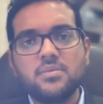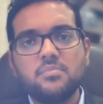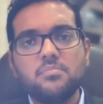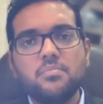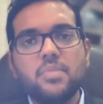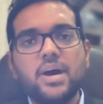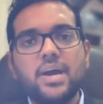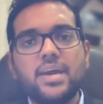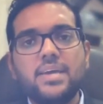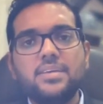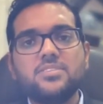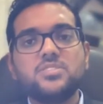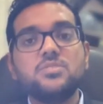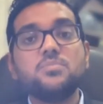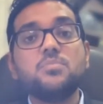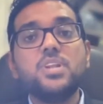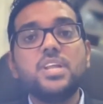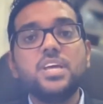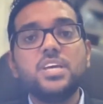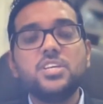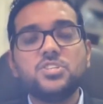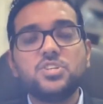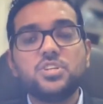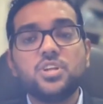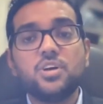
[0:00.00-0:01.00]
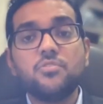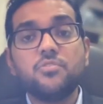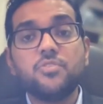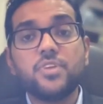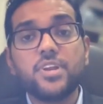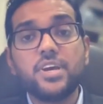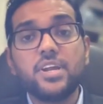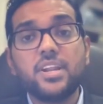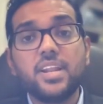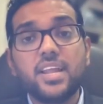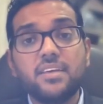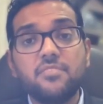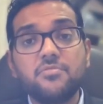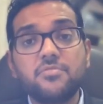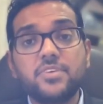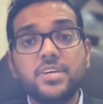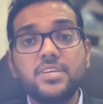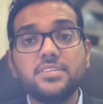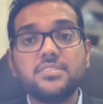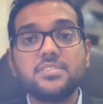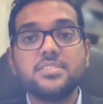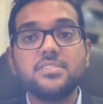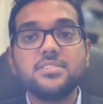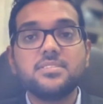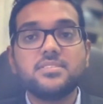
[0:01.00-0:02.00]
by simulation of real life
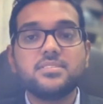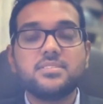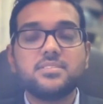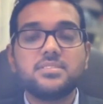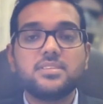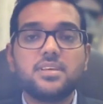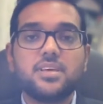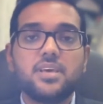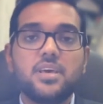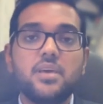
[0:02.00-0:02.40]
cases,